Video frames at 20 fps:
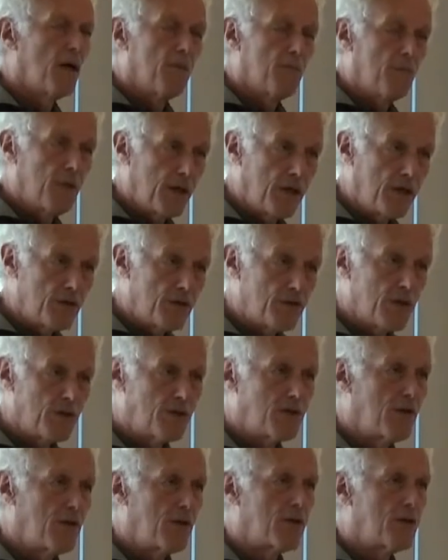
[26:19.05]
But it's
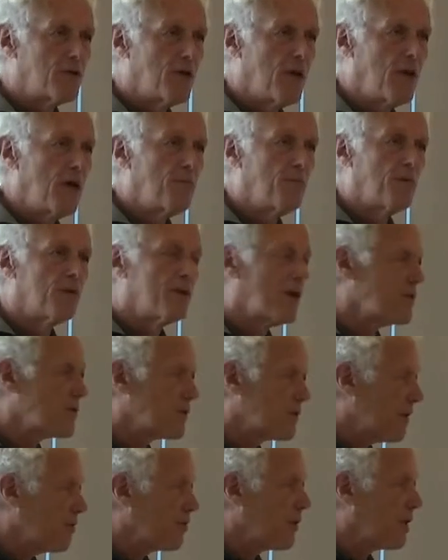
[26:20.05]
just an example. That's
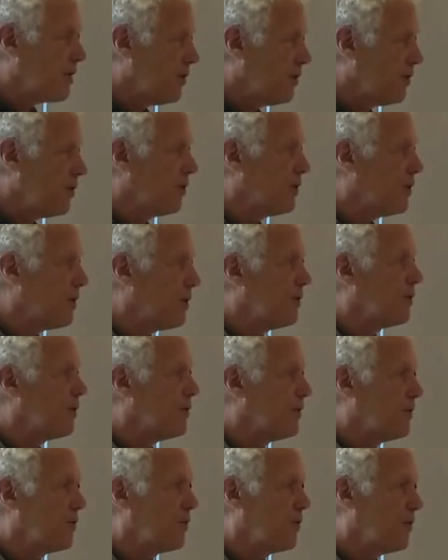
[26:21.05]
something you can do